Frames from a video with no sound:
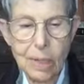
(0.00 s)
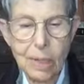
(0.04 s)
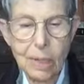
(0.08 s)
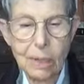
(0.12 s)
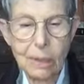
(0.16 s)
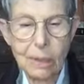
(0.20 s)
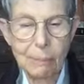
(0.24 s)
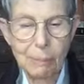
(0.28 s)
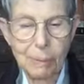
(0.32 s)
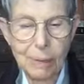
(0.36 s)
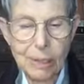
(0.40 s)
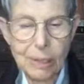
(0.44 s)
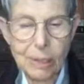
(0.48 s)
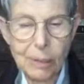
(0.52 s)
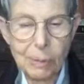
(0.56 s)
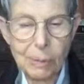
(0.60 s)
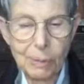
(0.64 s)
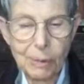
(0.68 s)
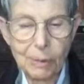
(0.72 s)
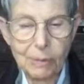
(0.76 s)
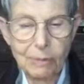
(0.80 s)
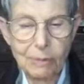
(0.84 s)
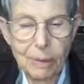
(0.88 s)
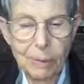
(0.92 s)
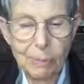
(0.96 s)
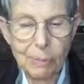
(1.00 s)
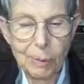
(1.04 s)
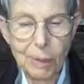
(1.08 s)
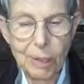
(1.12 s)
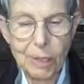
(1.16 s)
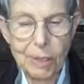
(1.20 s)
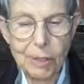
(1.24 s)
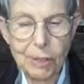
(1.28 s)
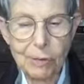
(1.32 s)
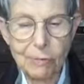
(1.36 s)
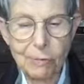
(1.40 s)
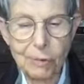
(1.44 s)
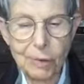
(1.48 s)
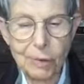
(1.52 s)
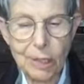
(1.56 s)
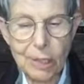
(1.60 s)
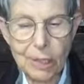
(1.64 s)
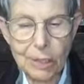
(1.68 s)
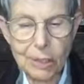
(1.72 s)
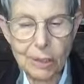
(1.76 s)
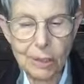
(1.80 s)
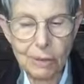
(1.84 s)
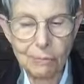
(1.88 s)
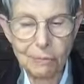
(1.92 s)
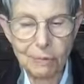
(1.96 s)
The principle of liberation for
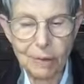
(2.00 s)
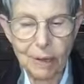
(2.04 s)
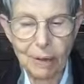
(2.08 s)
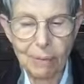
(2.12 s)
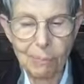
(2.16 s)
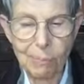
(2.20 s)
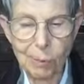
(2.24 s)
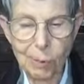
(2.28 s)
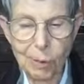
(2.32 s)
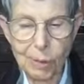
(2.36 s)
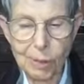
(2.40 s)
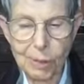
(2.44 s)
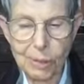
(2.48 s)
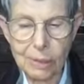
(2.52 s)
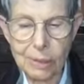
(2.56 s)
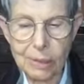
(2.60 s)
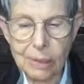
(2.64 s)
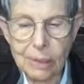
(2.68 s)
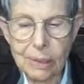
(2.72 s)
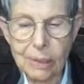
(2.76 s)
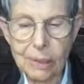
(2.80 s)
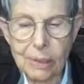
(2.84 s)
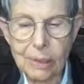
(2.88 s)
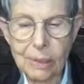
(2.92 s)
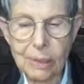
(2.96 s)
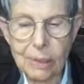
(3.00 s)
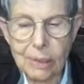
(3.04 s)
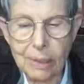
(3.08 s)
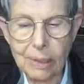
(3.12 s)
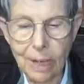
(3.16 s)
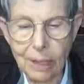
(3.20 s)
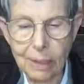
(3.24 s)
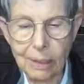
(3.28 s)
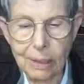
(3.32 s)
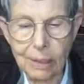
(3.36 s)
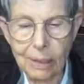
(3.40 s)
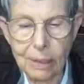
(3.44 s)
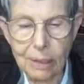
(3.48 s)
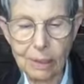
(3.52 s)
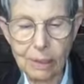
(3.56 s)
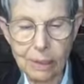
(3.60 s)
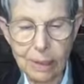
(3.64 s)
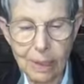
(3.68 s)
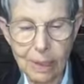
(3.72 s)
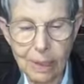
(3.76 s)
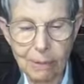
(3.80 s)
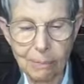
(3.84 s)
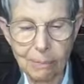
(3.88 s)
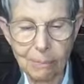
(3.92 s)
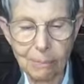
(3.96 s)
each of the 5 poisons is exactly the
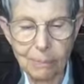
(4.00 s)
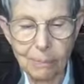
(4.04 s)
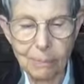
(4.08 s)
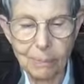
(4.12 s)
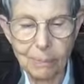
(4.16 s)
same.